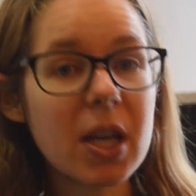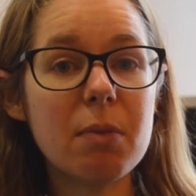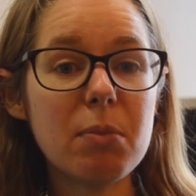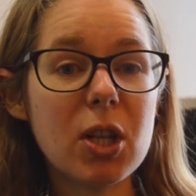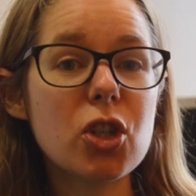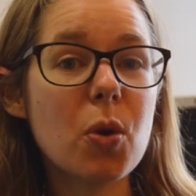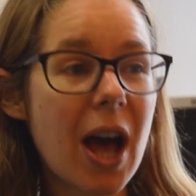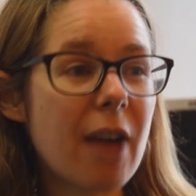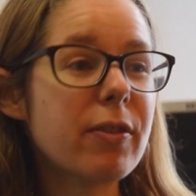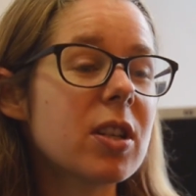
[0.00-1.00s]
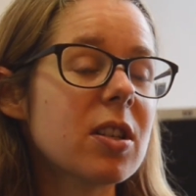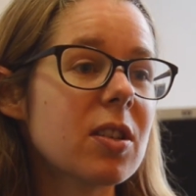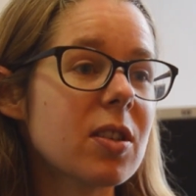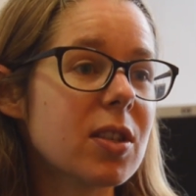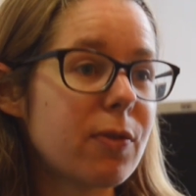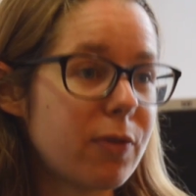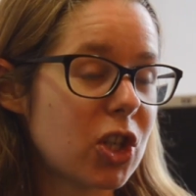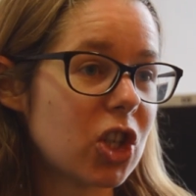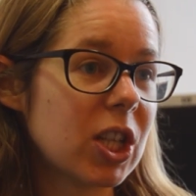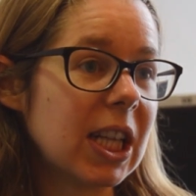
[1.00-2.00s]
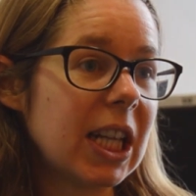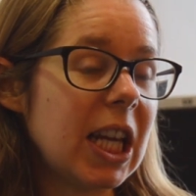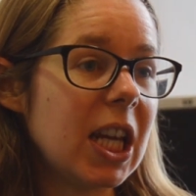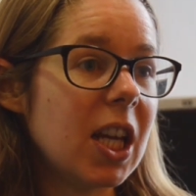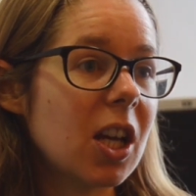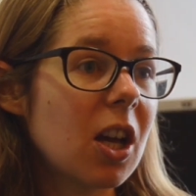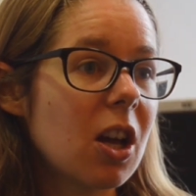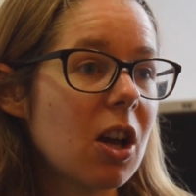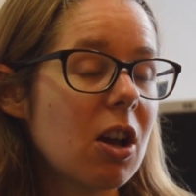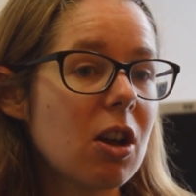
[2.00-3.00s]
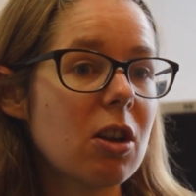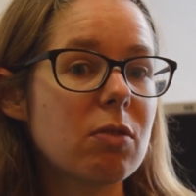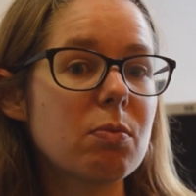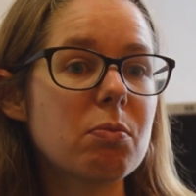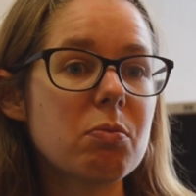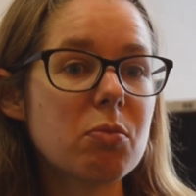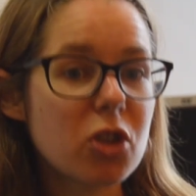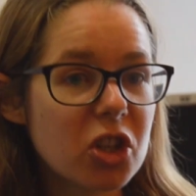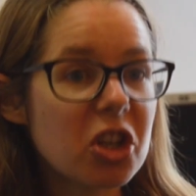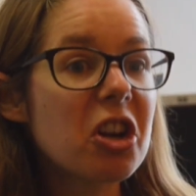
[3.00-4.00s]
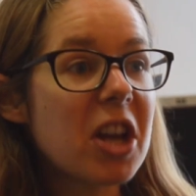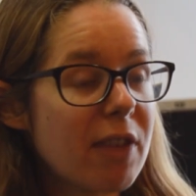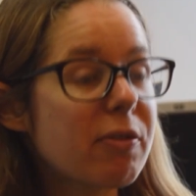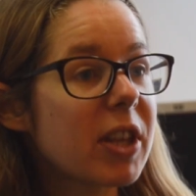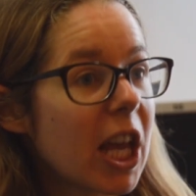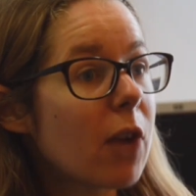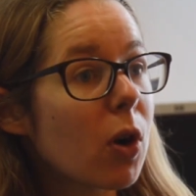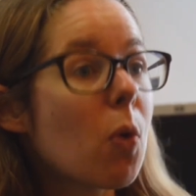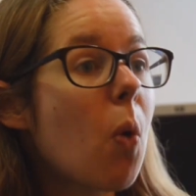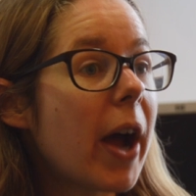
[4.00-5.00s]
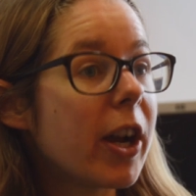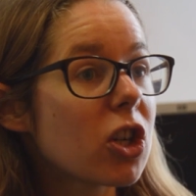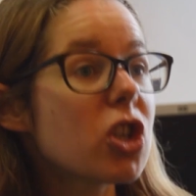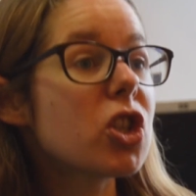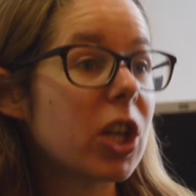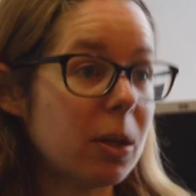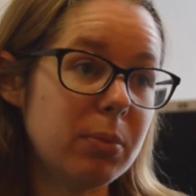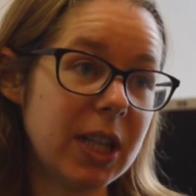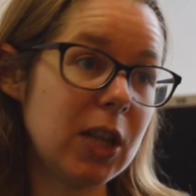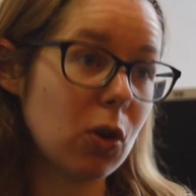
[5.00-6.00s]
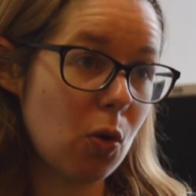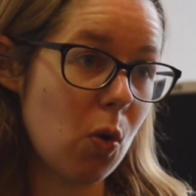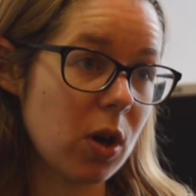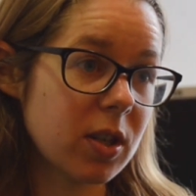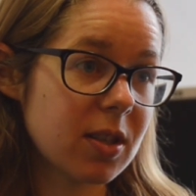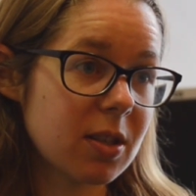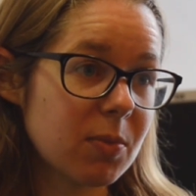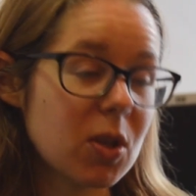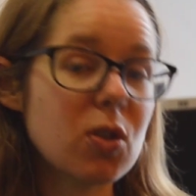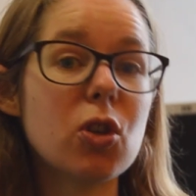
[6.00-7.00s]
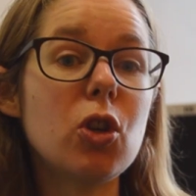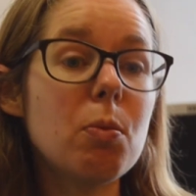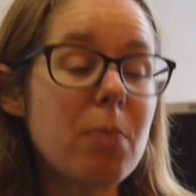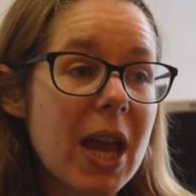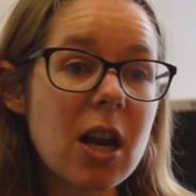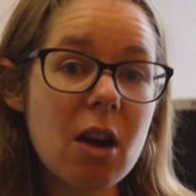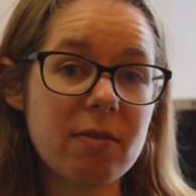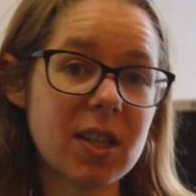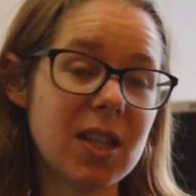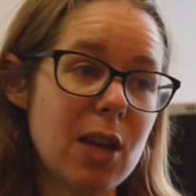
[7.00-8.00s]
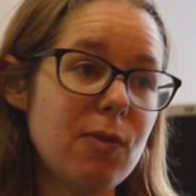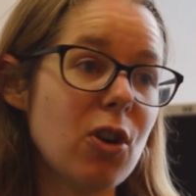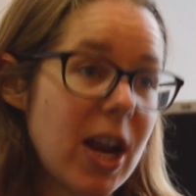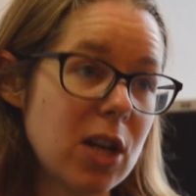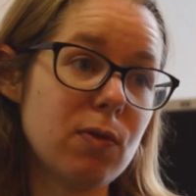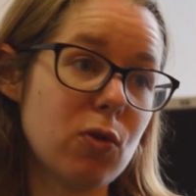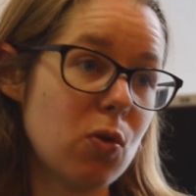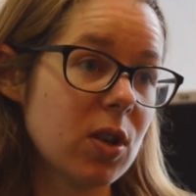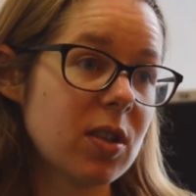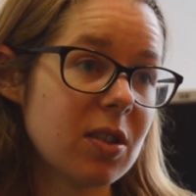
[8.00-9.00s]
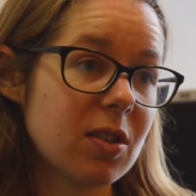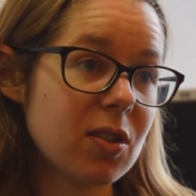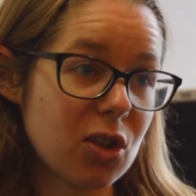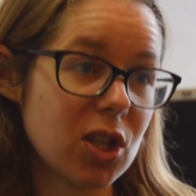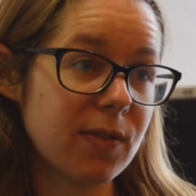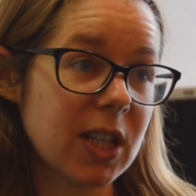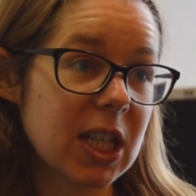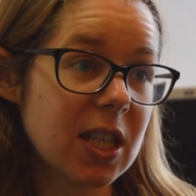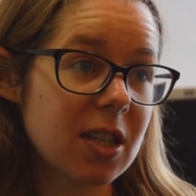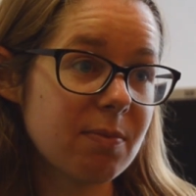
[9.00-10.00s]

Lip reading: it means you haven't sufficiently done everything required to complete the course. So you may not receive your end of course certificate.